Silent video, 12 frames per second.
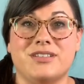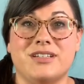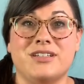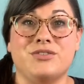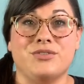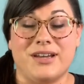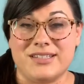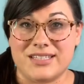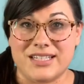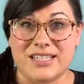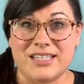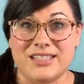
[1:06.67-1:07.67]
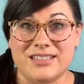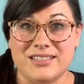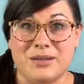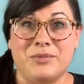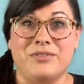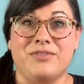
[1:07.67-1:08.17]
addressing
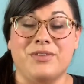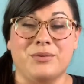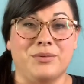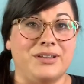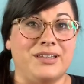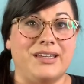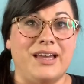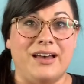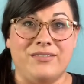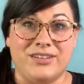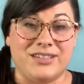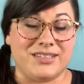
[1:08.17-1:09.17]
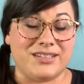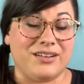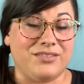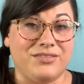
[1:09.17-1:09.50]
some of the really heavy stuff